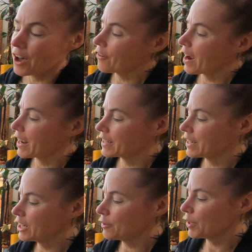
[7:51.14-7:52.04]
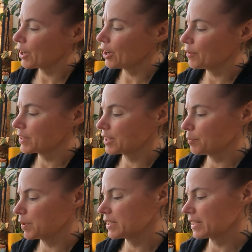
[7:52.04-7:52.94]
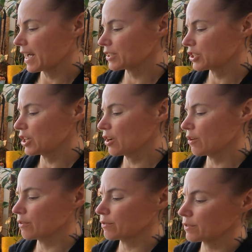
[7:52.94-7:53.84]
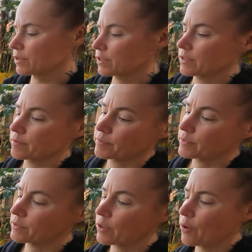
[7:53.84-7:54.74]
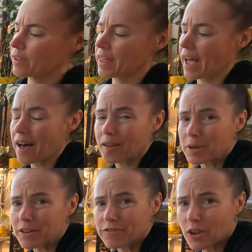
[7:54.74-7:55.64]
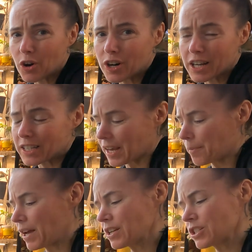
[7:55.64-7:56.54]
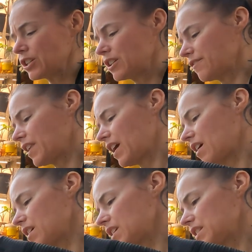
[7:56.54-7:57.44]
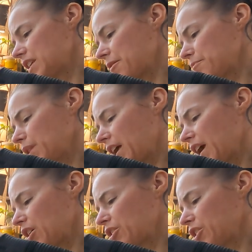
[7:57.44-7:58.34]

All right, and here we go with the pistachios or the albifloras. I'm not sure if they are the same plant or